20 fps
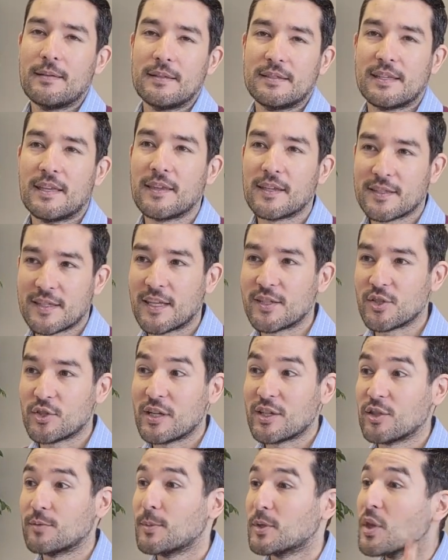it's an
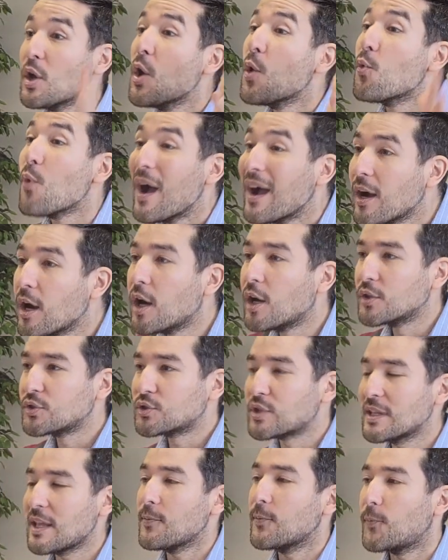exaggeration, but
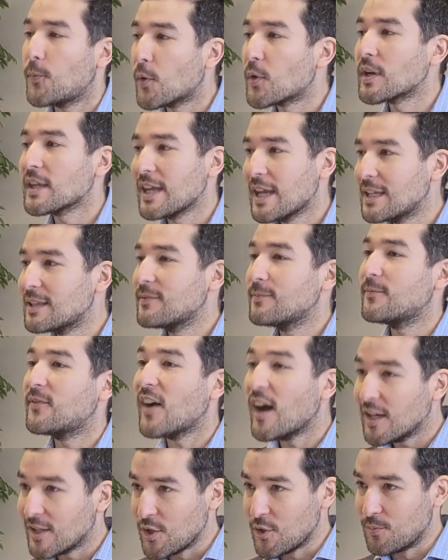148
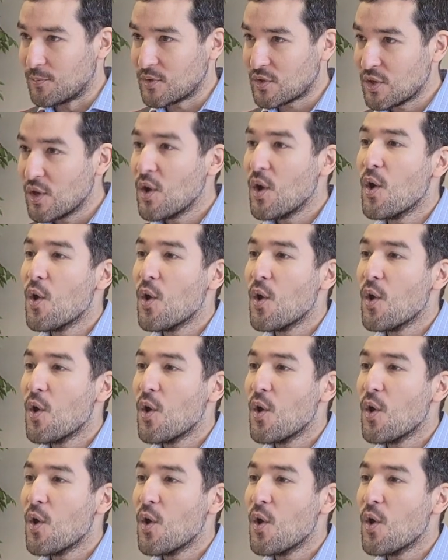volumes.